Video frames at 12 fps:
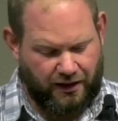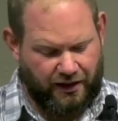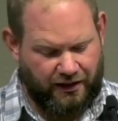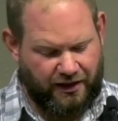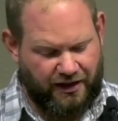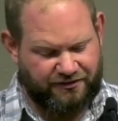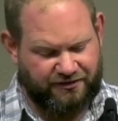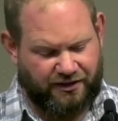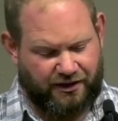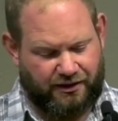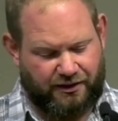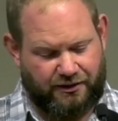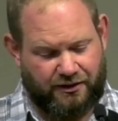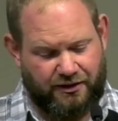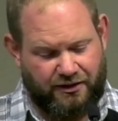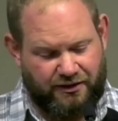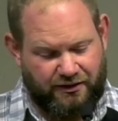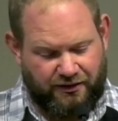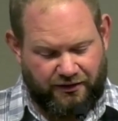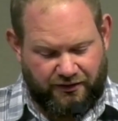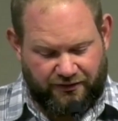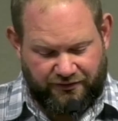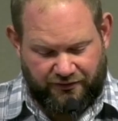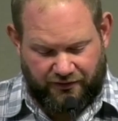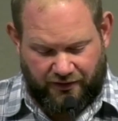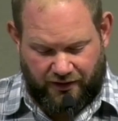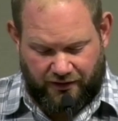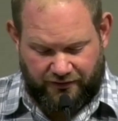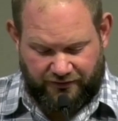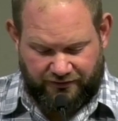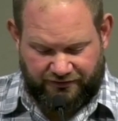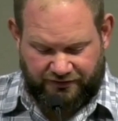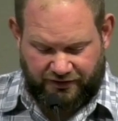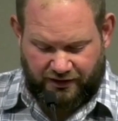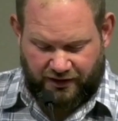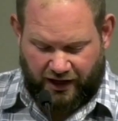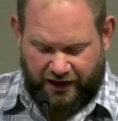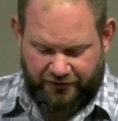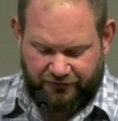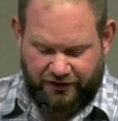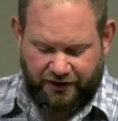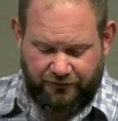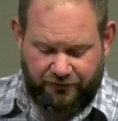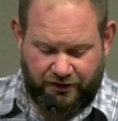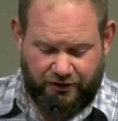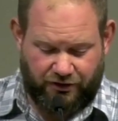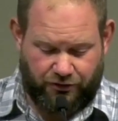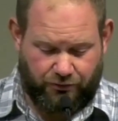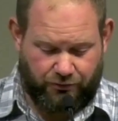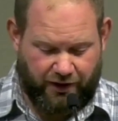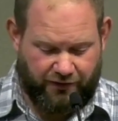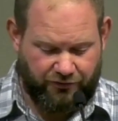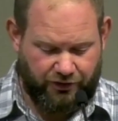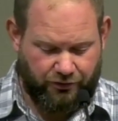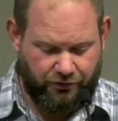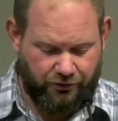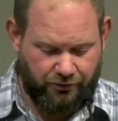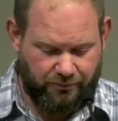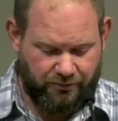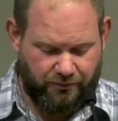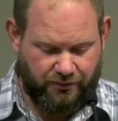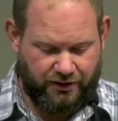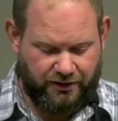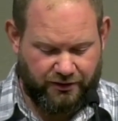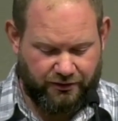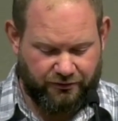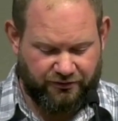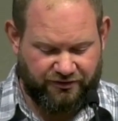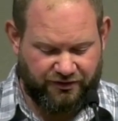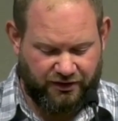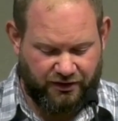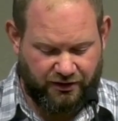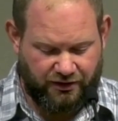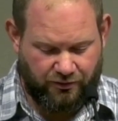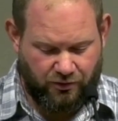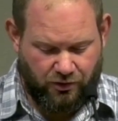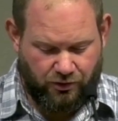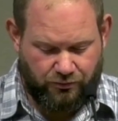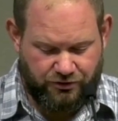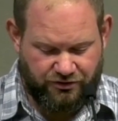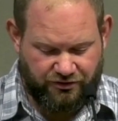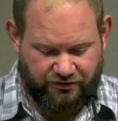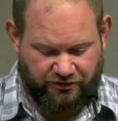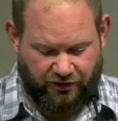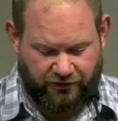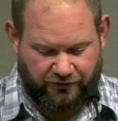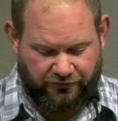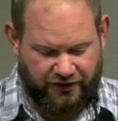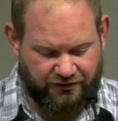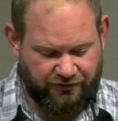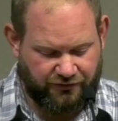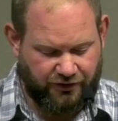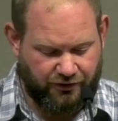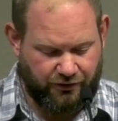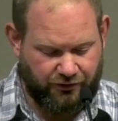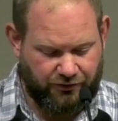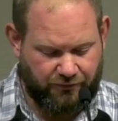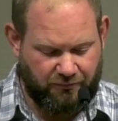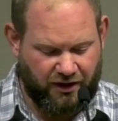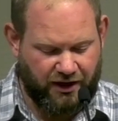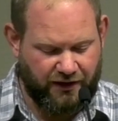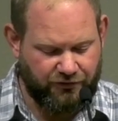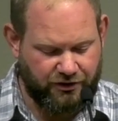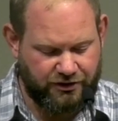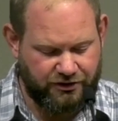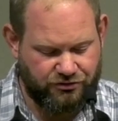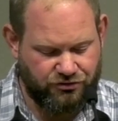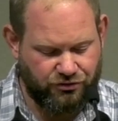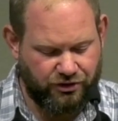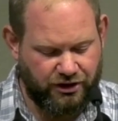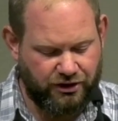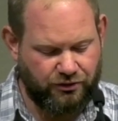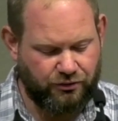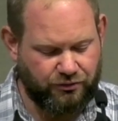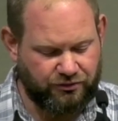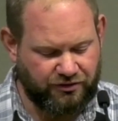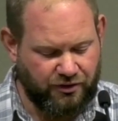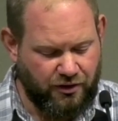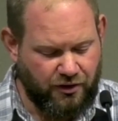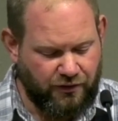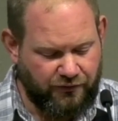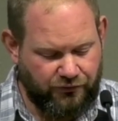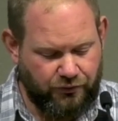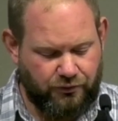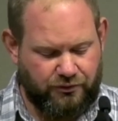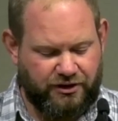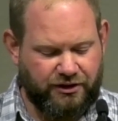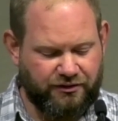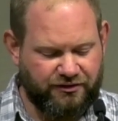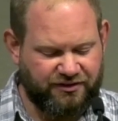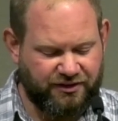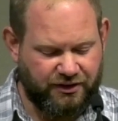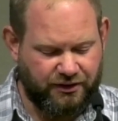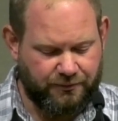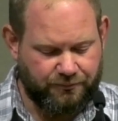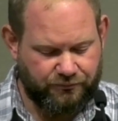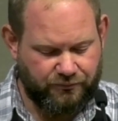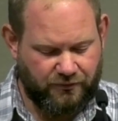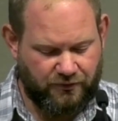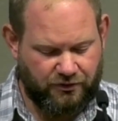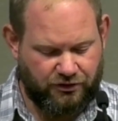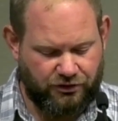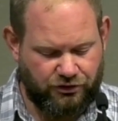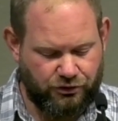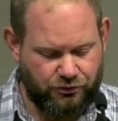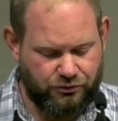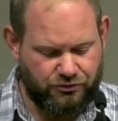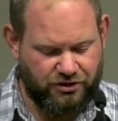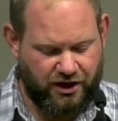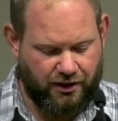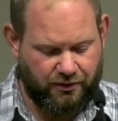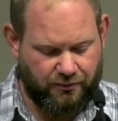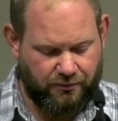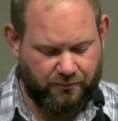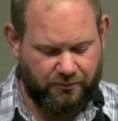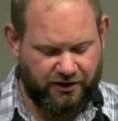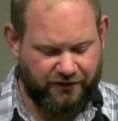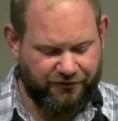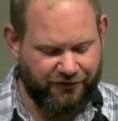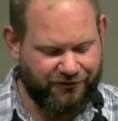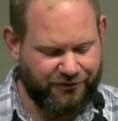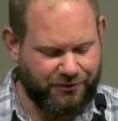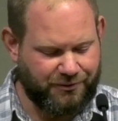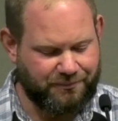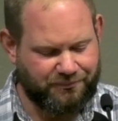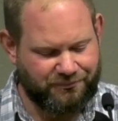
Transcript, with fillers: And God said, uh, See, I have given you every herb that yields seed, which is on the face of the earth, and every tree whose fruit yields seed, to you shall be for food